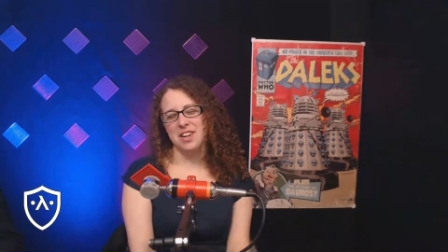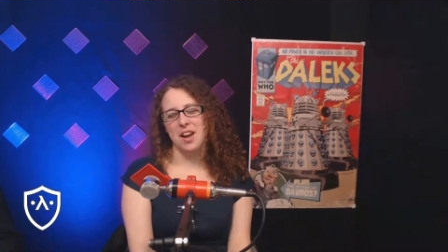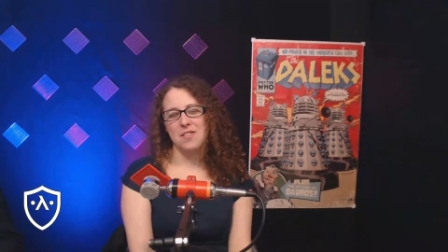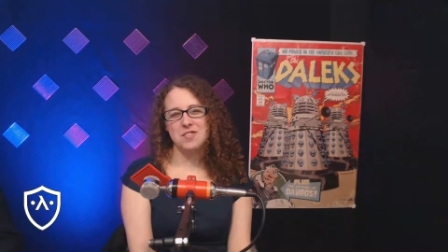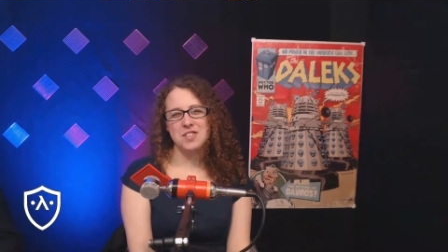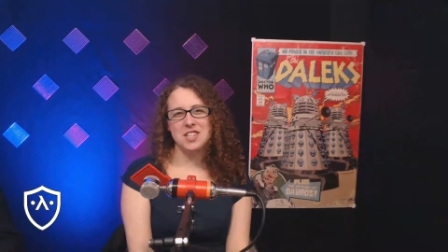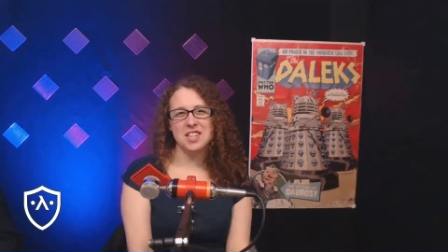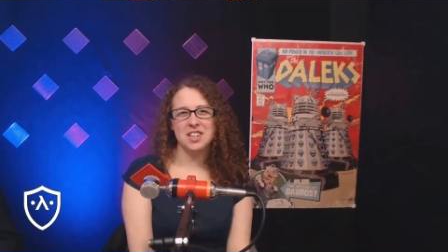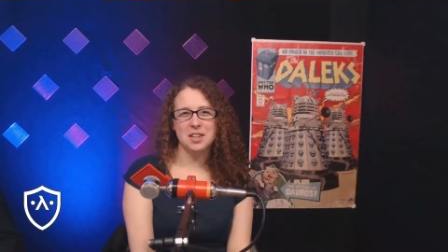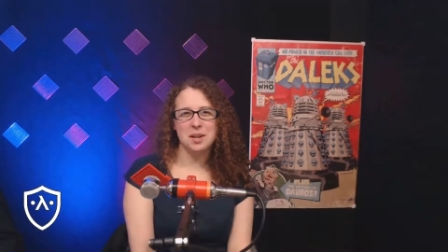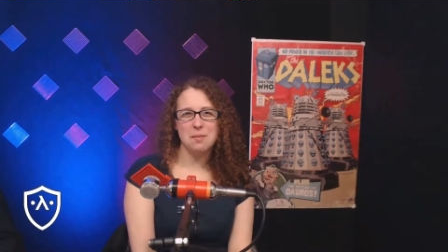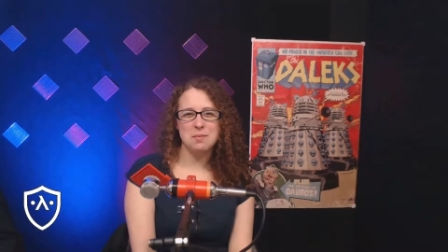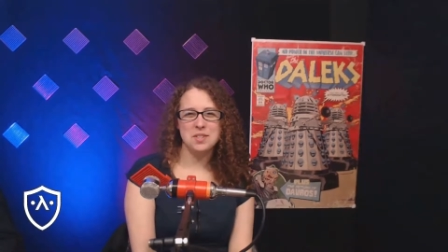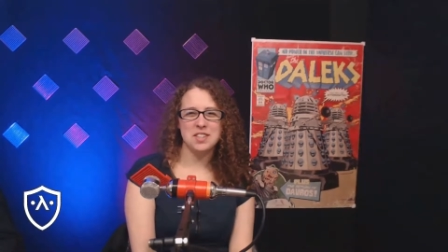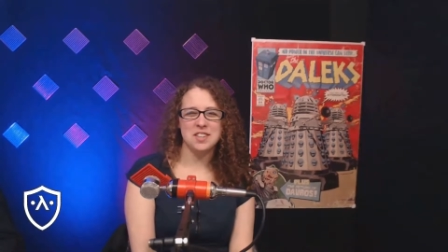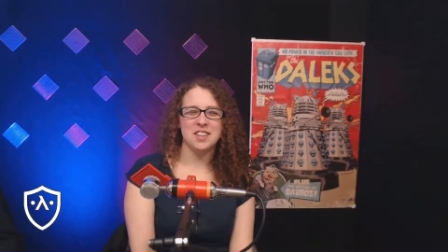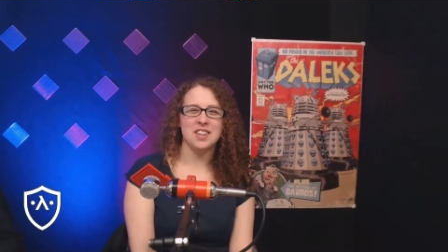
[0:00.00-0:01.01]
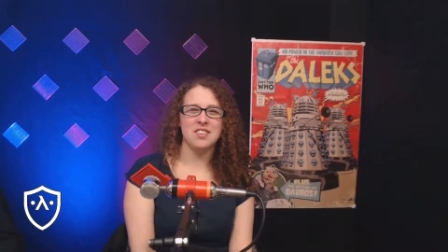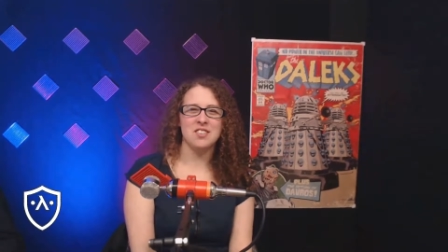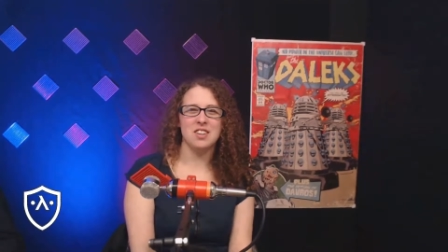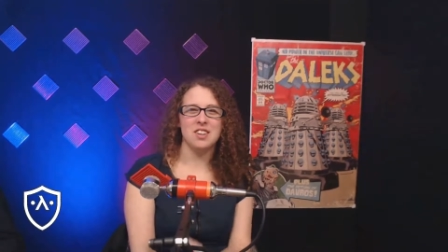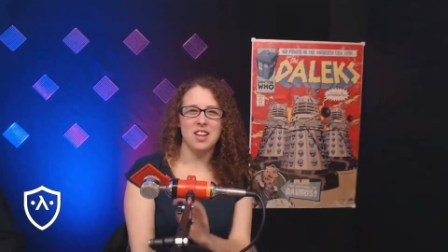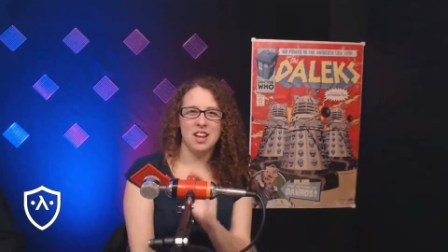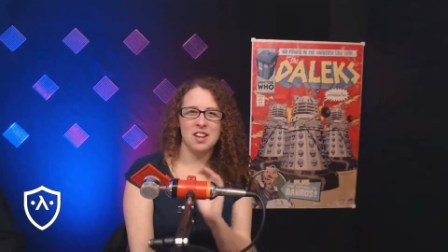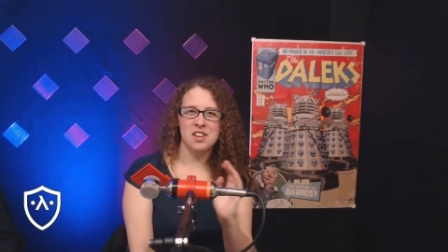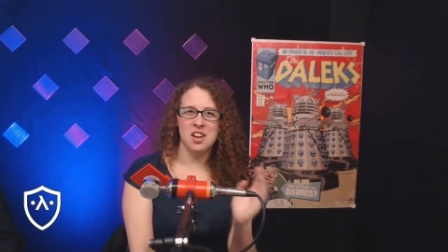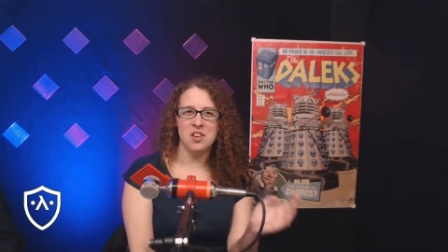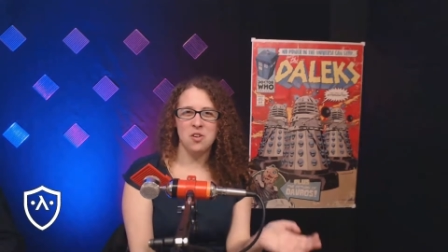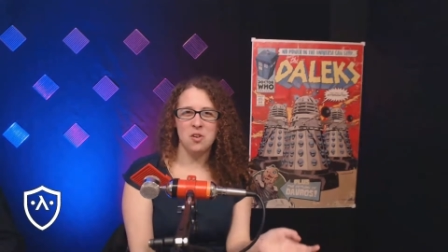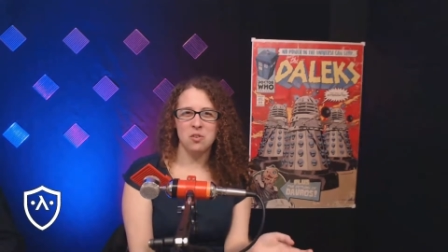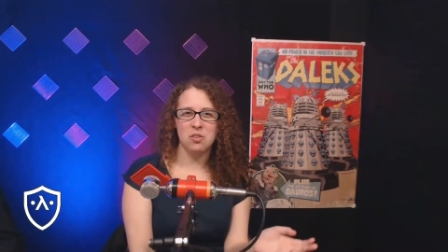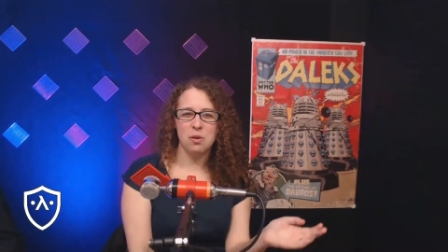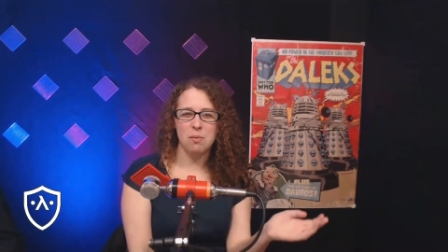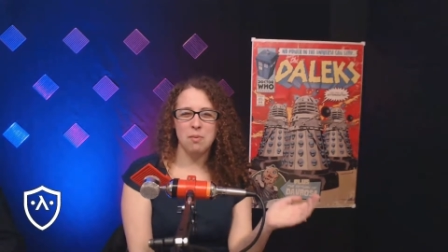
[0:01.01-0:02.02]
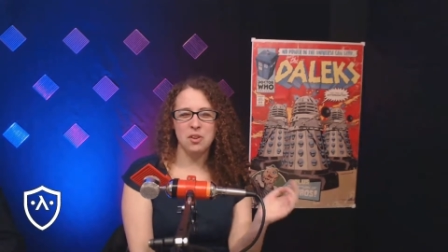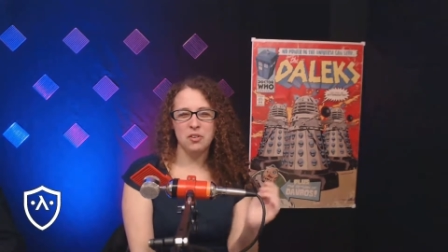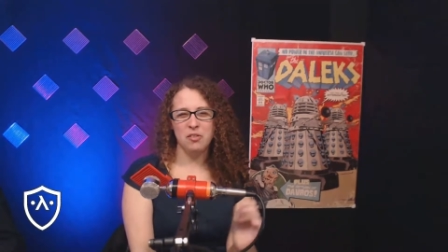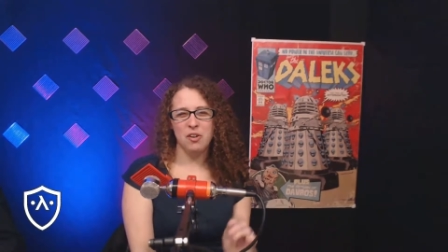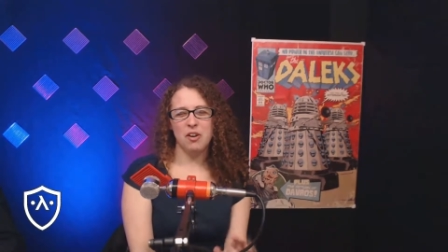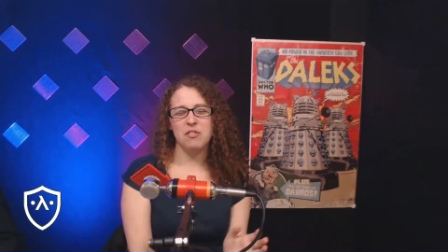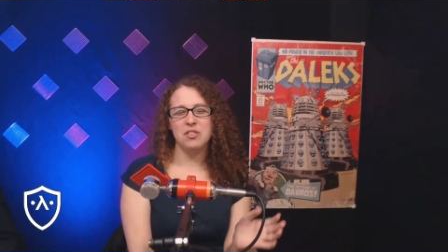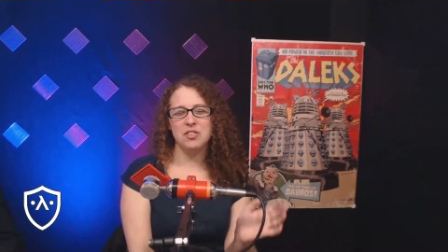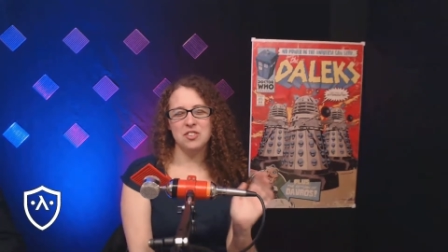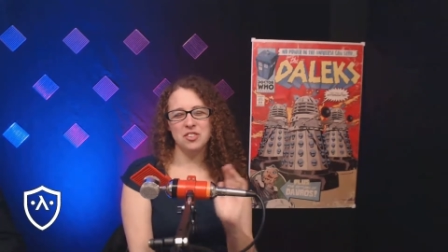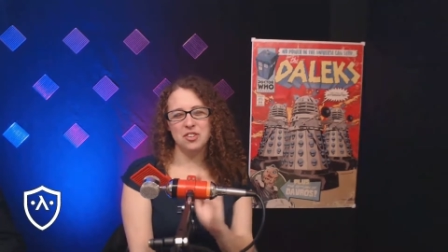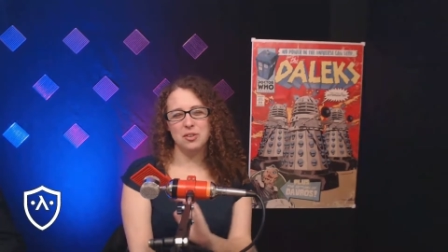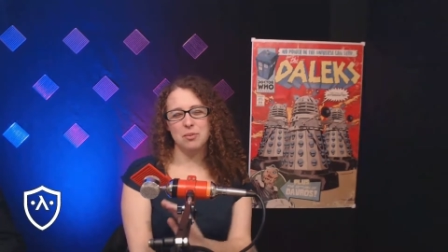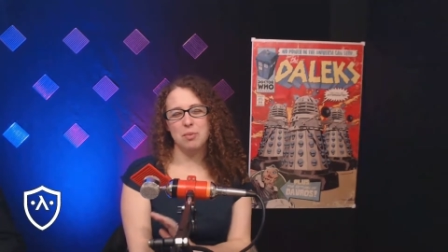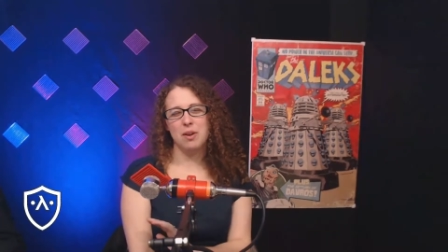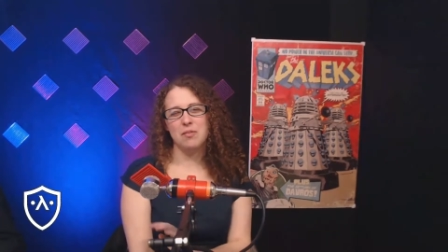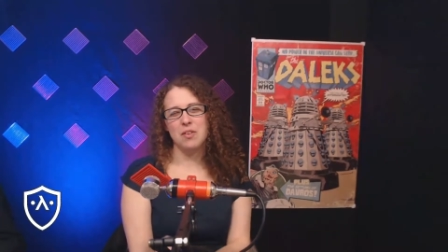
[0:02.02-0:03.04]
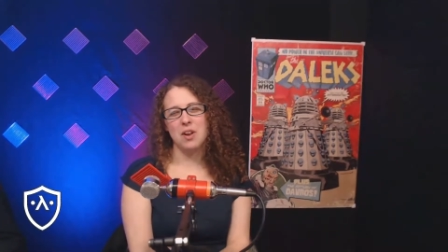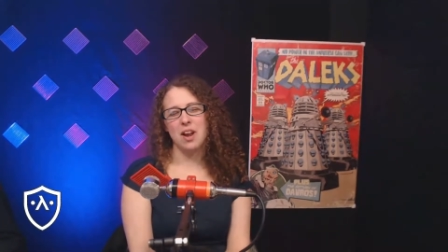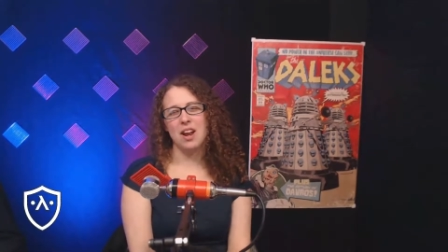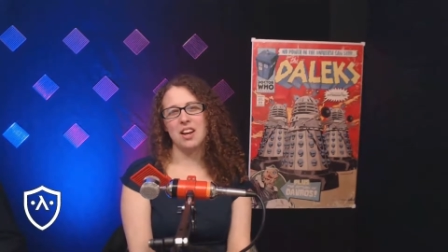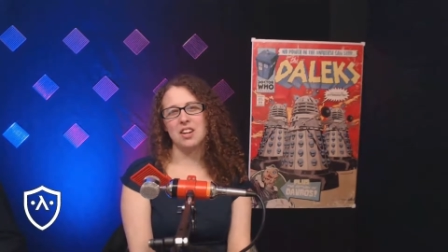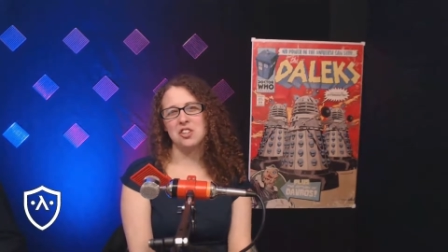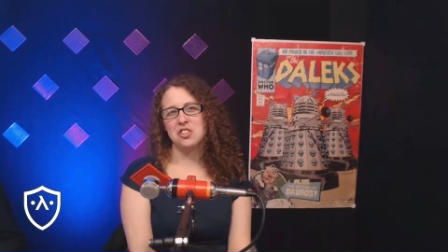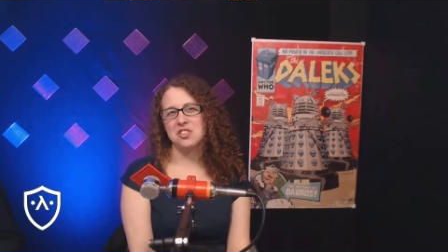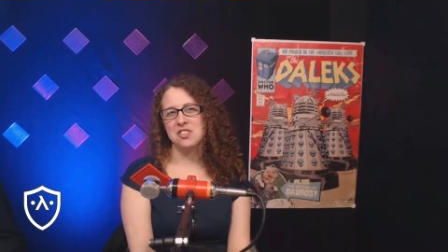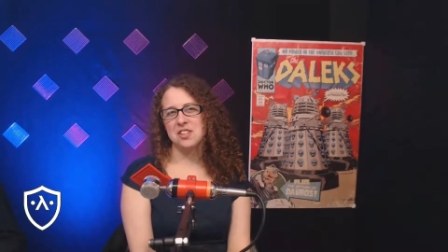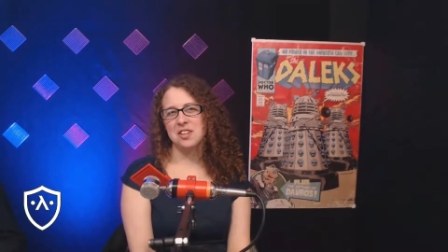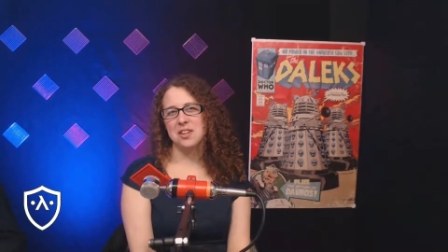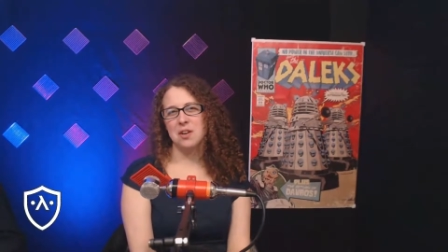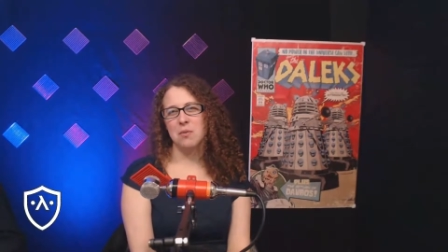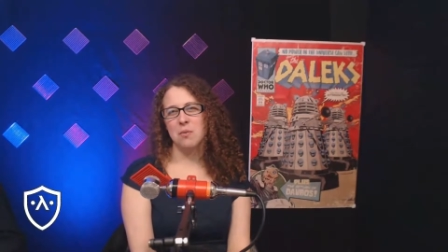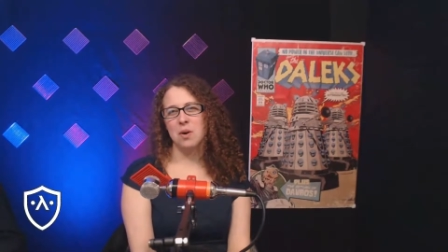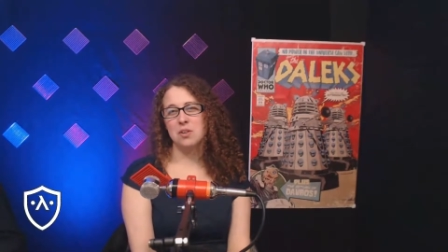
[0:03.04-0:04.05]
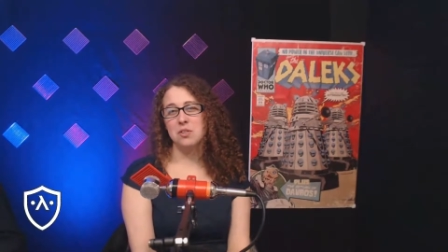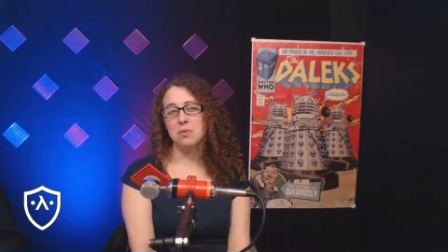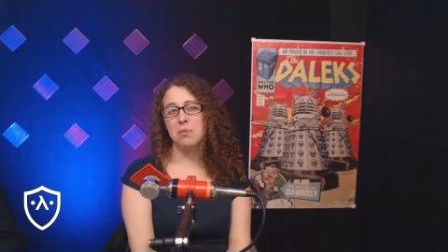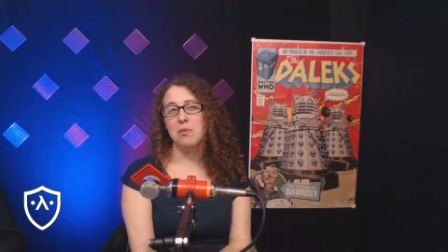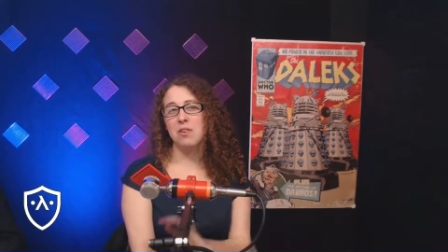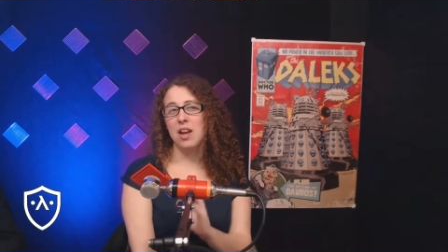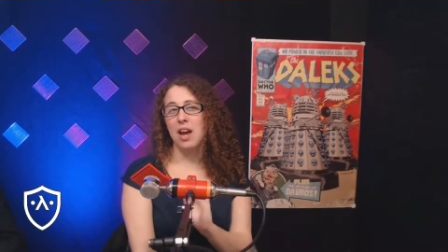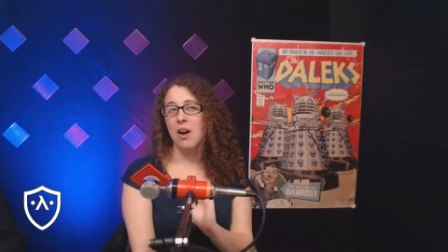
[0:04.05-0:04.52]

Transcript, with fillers: I've seen clips and things like that, and I know some of the references, but I've not actually sat down and watched the movie.